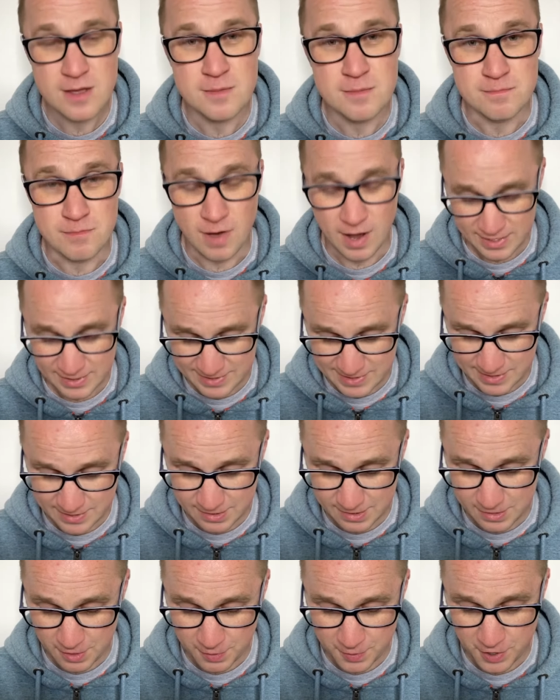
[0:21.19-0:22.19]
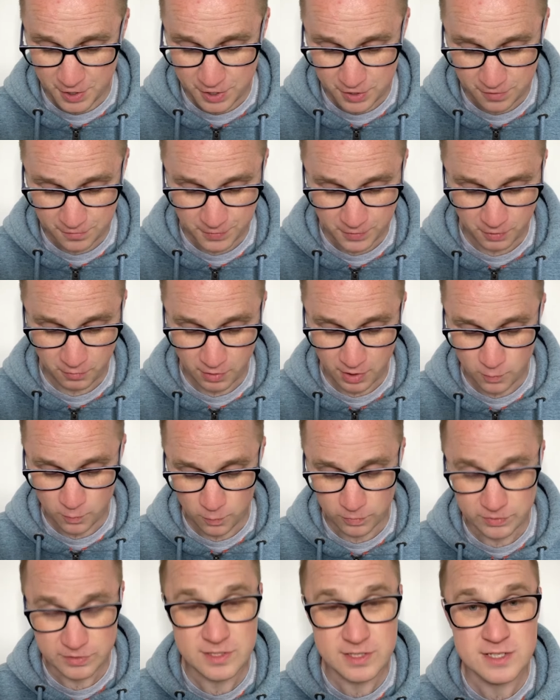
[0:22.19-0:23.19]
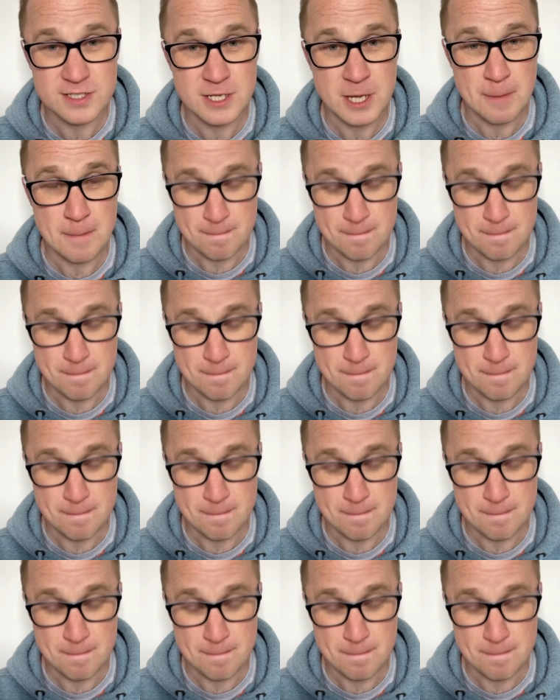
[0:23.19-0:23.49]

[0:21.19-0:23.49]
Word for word: Mightier than the thunder of the great waters,